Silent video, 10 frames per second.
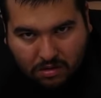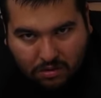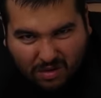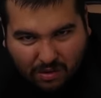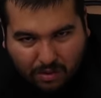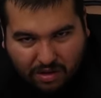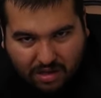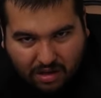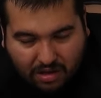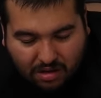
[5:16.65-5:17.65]
You really want
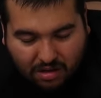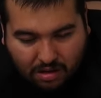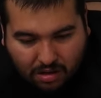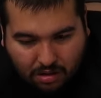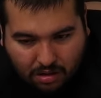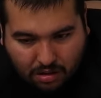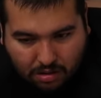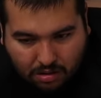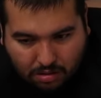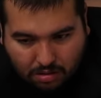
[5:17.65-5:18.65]
to think?
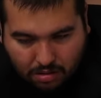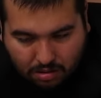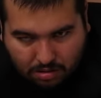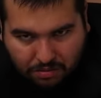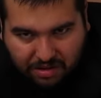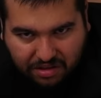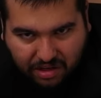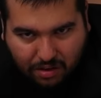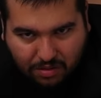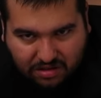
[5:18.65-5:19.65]
Do you really
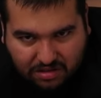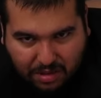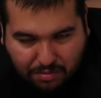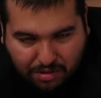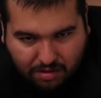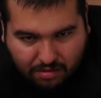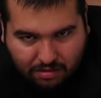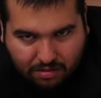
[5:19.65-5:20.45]
think I want to sleep with you?